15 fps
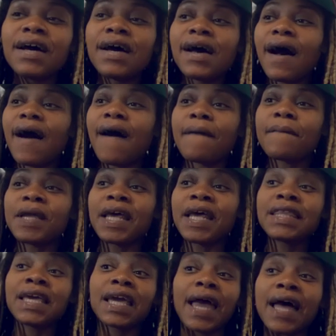Yeah. Um, and I
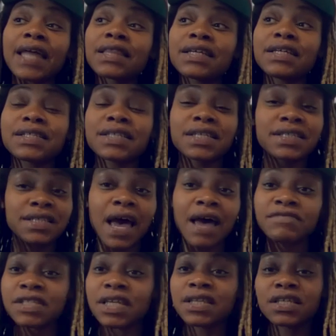athletes, as I've
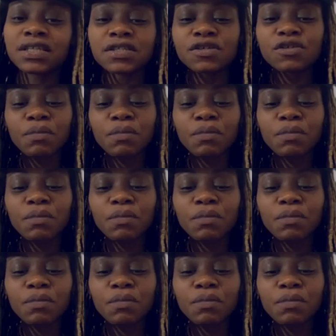said this to you